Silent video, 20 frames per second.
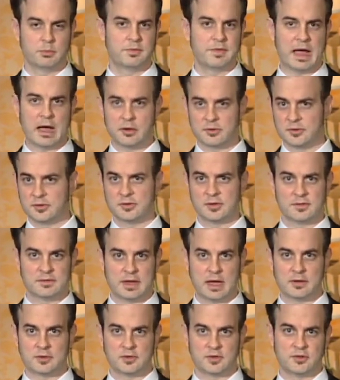thousands and
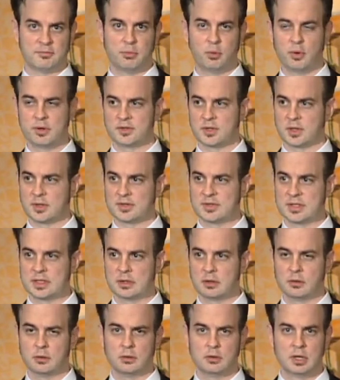thousands of points on a
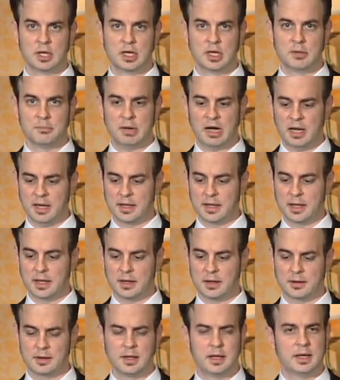single
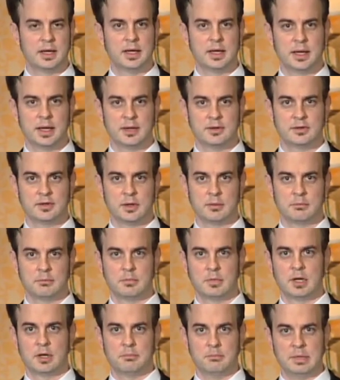polygon, it ends up
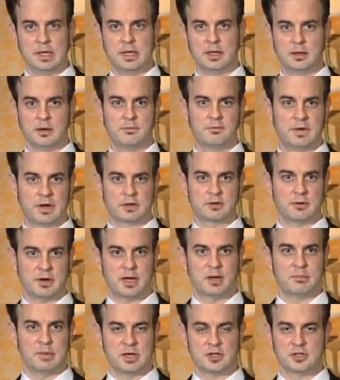being a vector
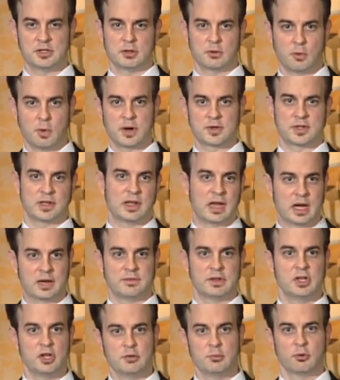animation that requires a lot
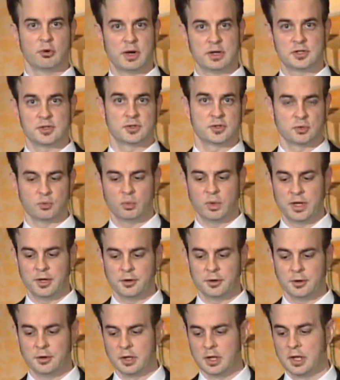of enumeration to
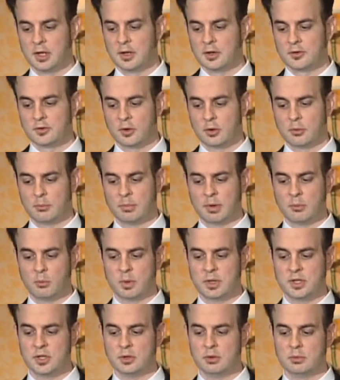render. But
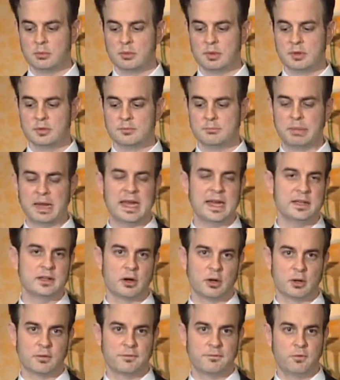when you paint
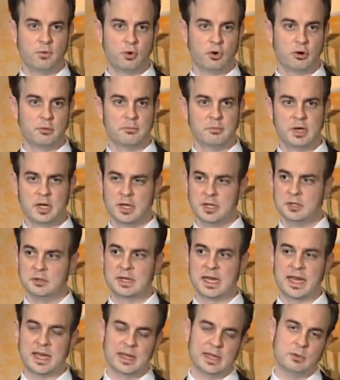on a form, you
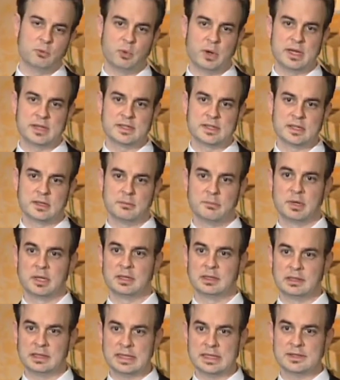can't erase it, but
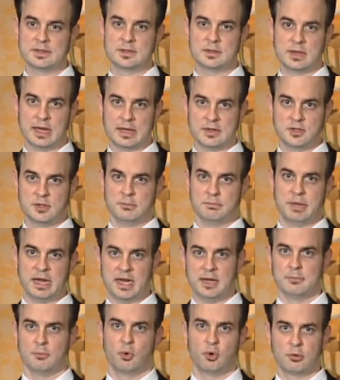at least as you
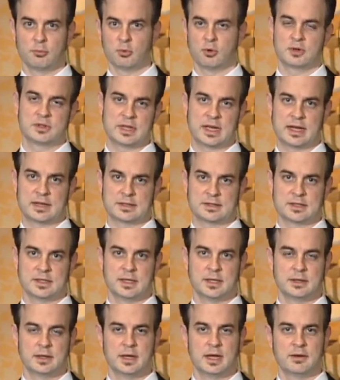paint more and more dots,
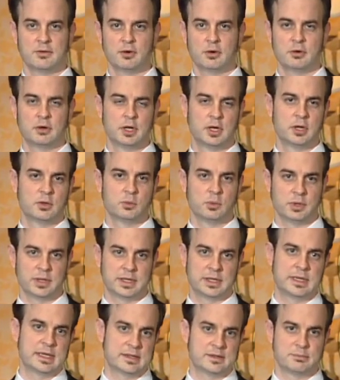it never
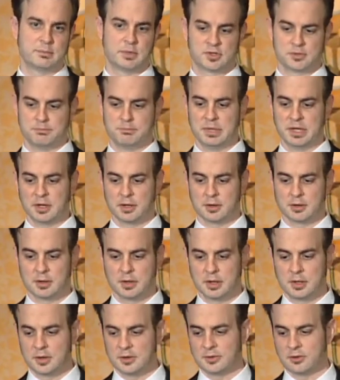really gets much bigger.
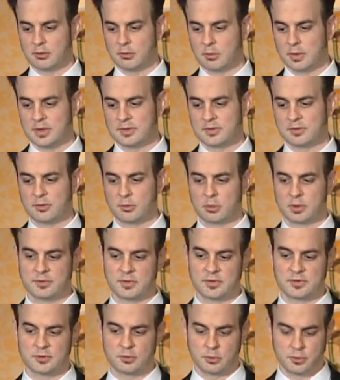So it's sort of
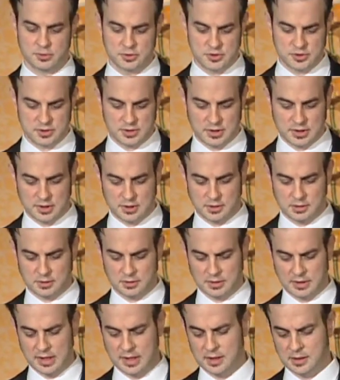a storage
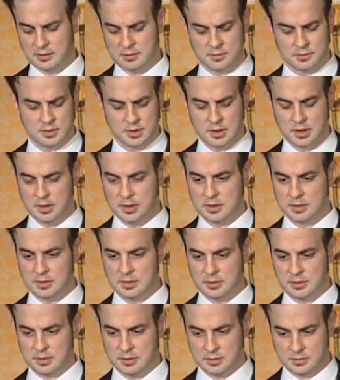and
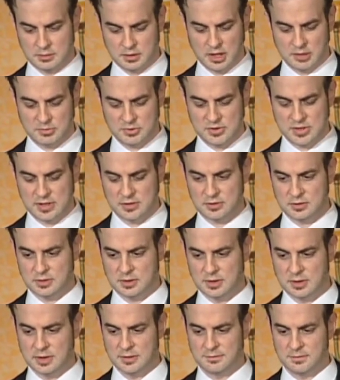
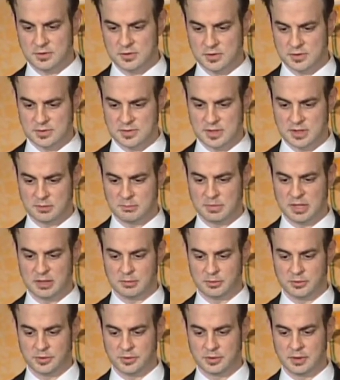computation efficiency to be
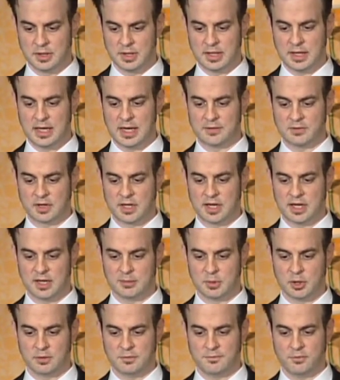able to have a
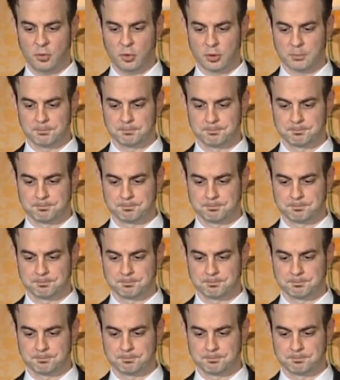KML form.